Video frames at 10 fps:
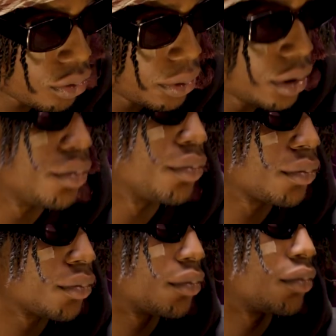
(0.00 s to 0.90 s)
to be.
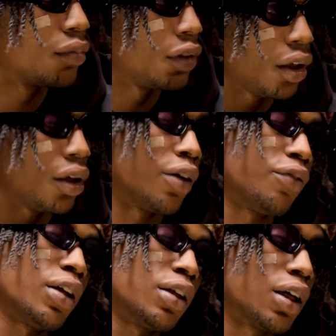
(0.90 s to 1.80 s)
Yeah,
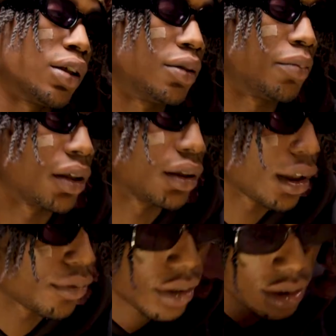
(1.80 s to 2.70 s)
I feel like that's the best
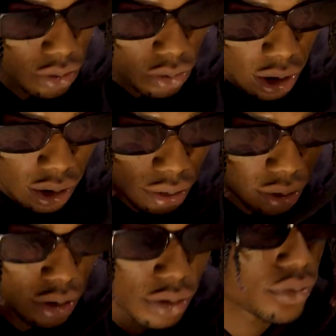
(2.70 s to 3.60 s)
advice you can
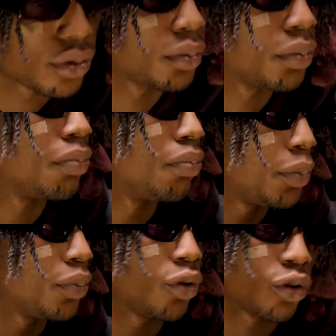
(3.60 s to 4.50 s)
give to
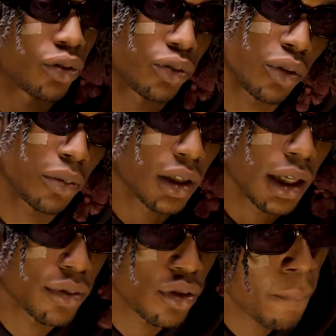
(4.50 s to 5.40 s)
people, because
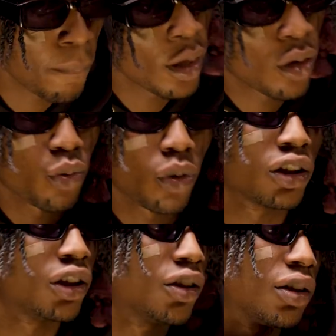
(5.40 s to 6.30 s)
sometimes you
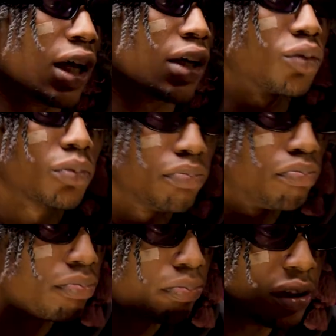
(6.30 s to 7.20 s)
want this star to
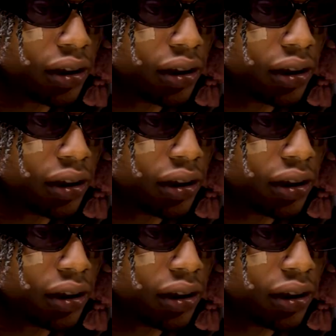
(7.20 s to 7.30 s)
be